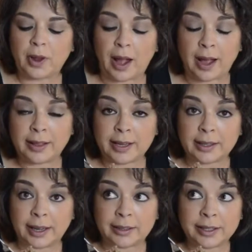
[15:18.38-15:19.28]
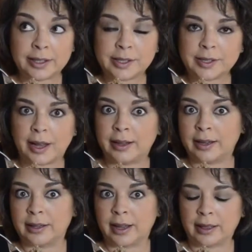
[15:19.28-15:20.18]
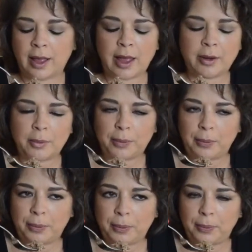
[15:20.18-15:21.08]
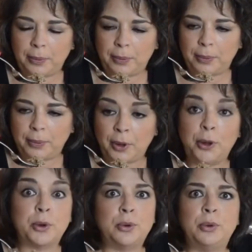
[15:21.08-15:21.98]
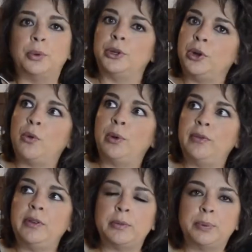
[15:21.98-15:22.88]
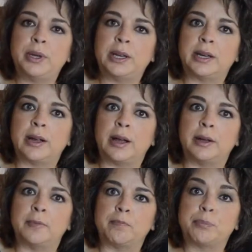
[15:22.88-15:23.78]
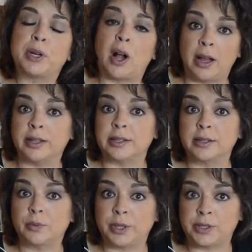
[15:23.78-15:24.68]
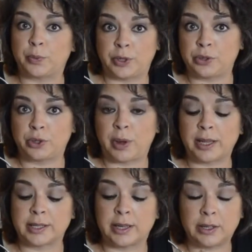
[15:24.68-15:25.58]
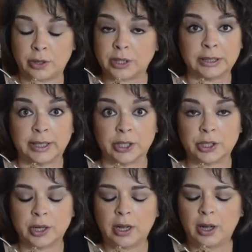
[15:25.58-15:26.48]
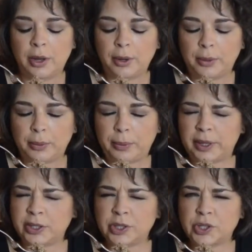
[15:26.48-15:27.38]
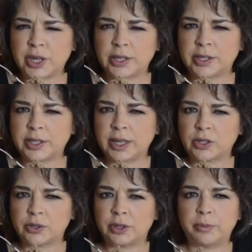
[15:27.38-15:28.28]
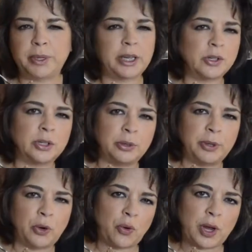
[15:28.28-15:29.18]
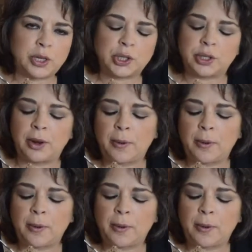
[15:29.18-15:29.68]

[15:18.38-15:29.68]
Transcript: I like it like this. I like it like that. Ooh, you know, we've even put in pecans once or twice, and they're delish. And it just changes the texture a little bit, gives you a little bit of crunch.